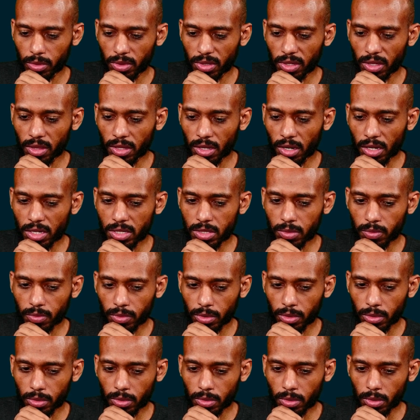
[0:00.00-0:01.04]
In the list
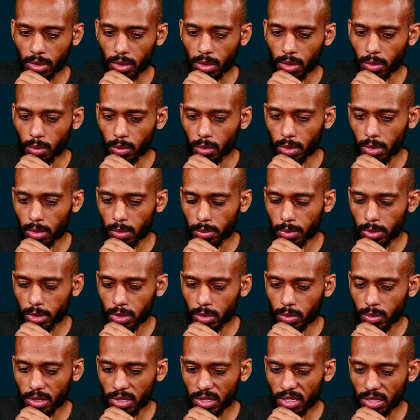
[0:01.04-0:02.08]
view, we'll be
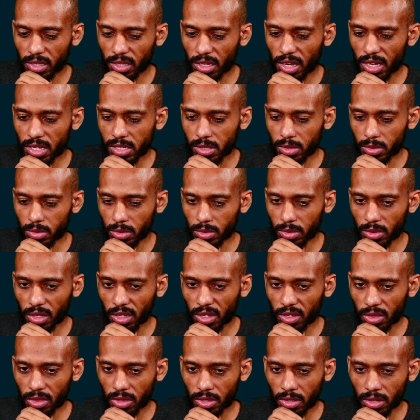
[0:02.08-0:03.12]
doing the task.length.